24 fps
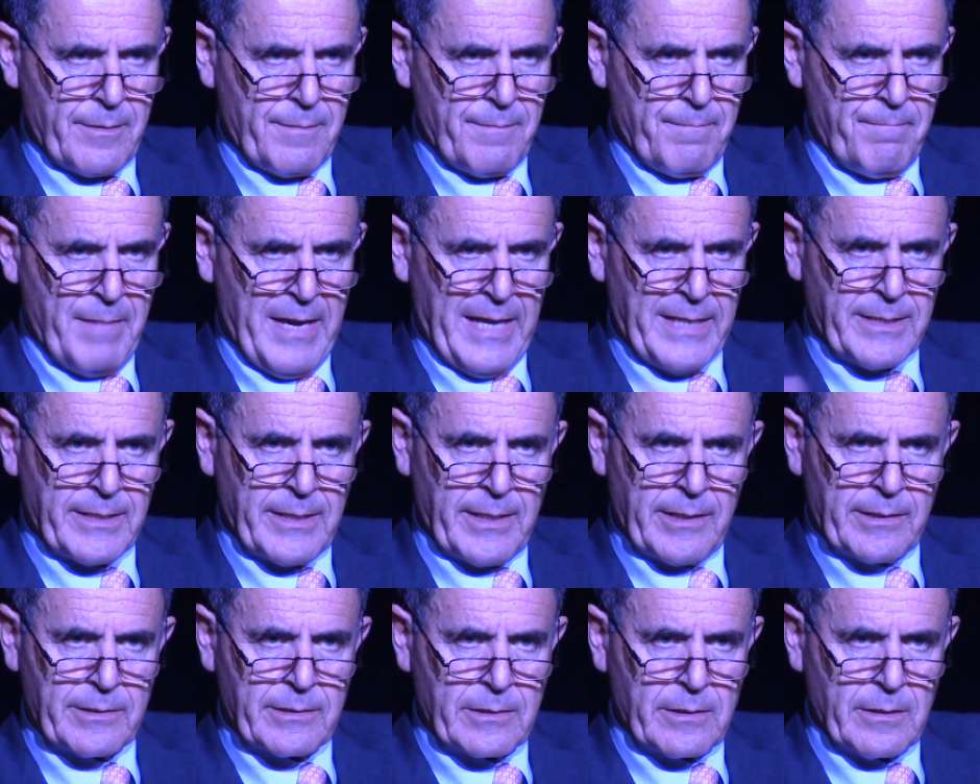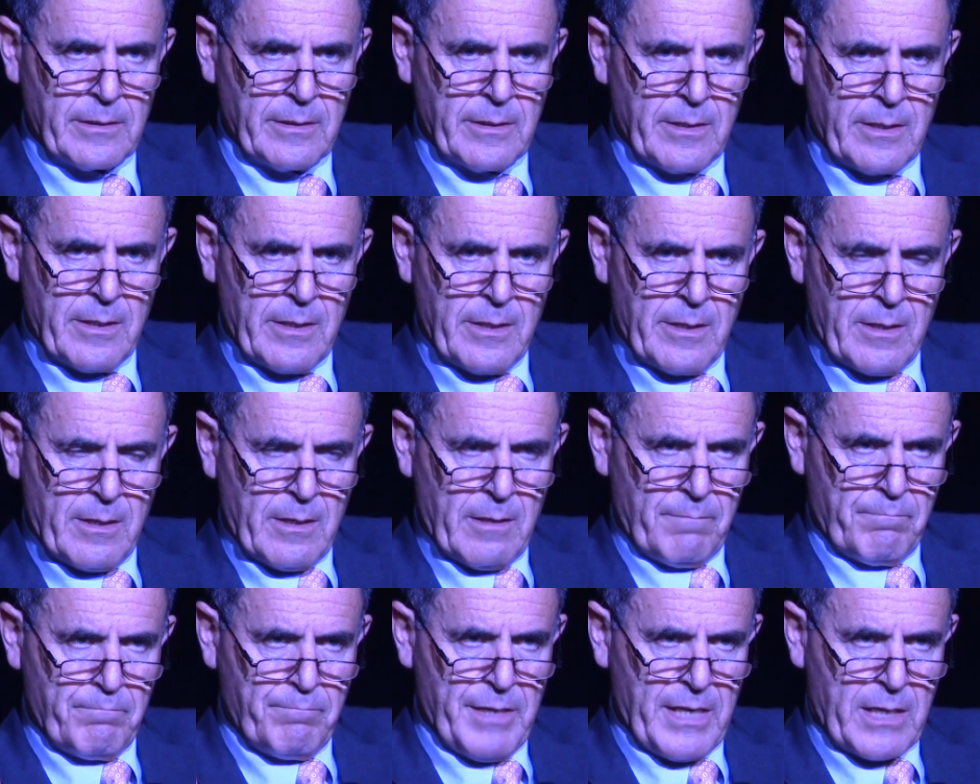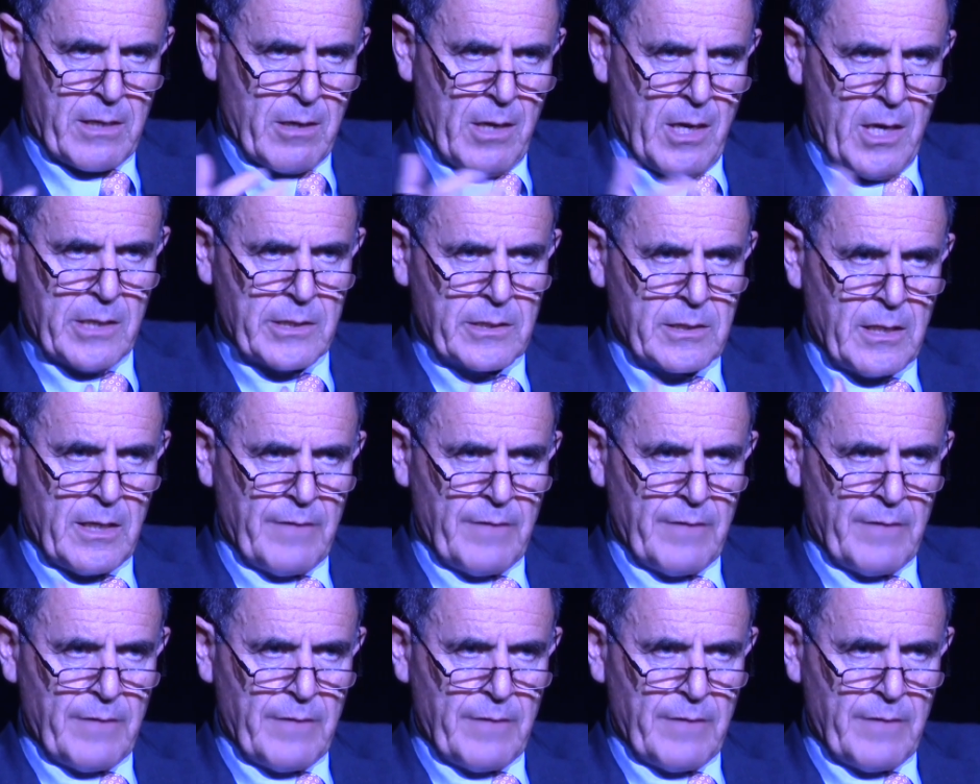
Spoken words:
mandates because